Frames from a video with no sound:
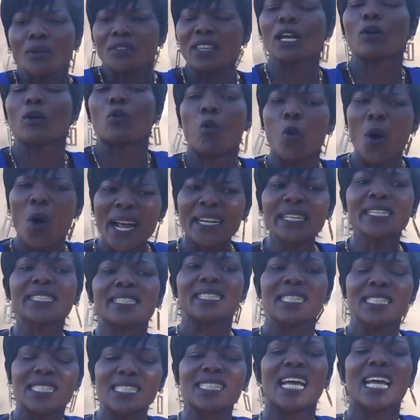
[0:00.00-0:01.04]
The
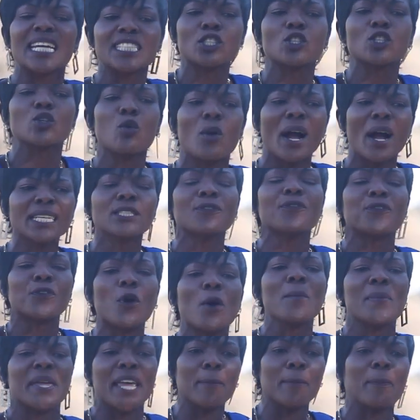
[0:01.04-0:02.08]
qualities that you want
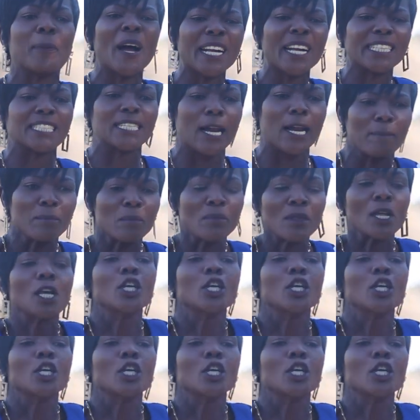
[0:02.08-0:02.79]
from a partner,